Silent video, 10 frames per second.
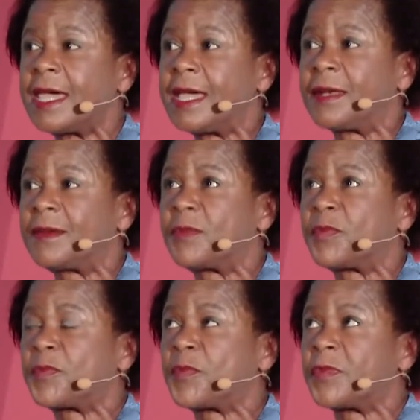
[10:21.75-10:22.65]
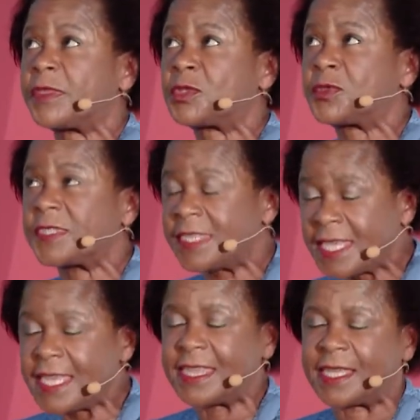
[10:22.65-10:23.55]
and to
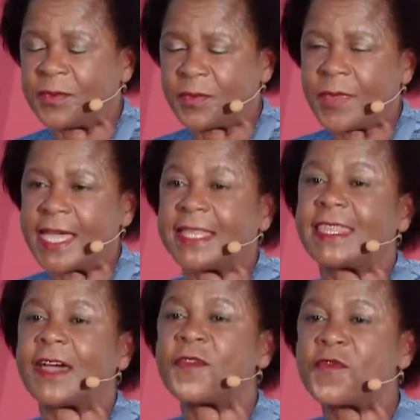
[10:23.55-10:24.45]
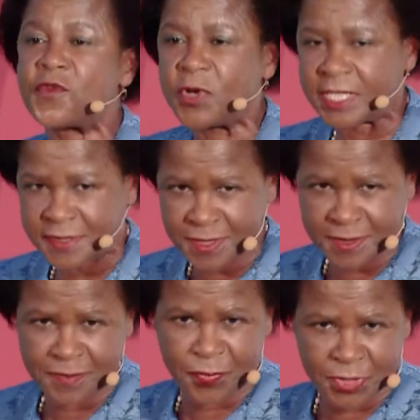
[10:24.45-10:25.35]
see them at their
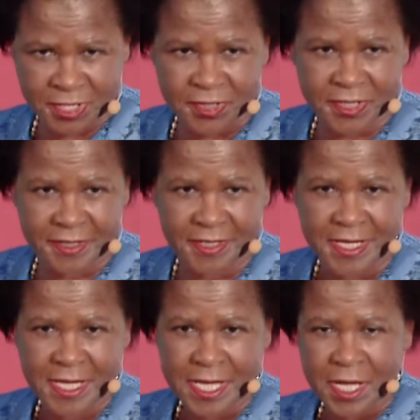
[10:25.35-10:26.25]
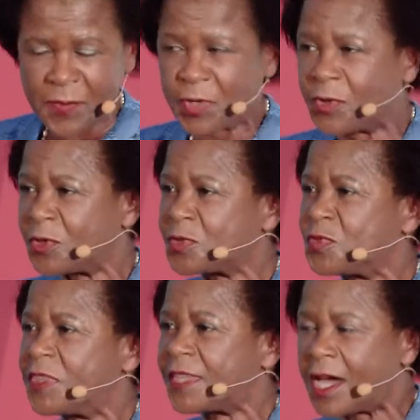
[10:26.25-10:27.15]
fullest potential. Because
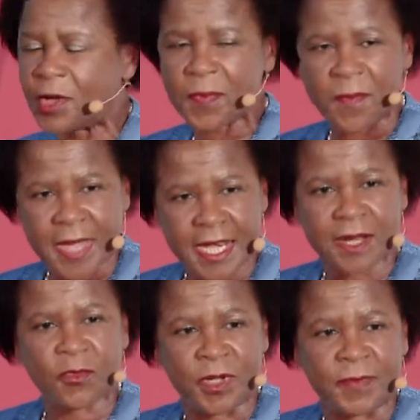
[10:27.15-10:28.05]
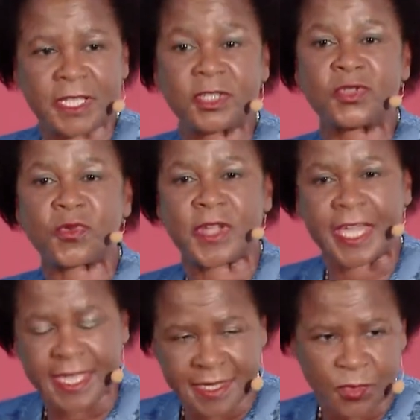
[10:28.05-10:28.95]
without men and women
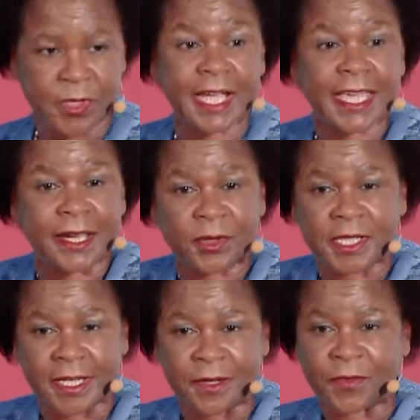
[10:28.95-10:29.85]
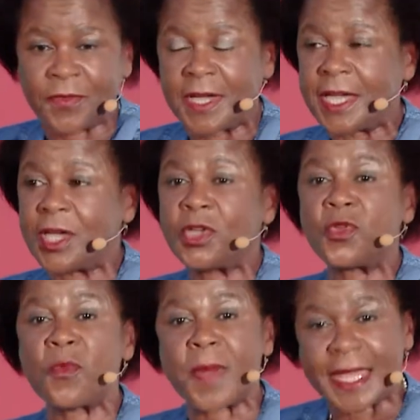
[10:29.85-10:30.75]
together, we cannot have
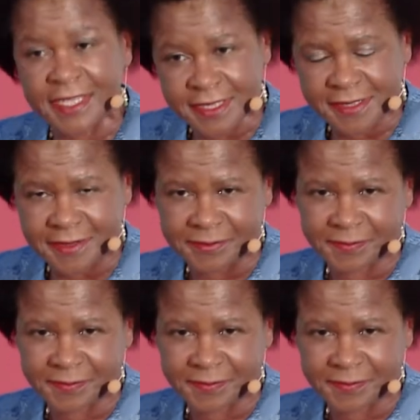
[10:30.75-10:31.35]
humanity.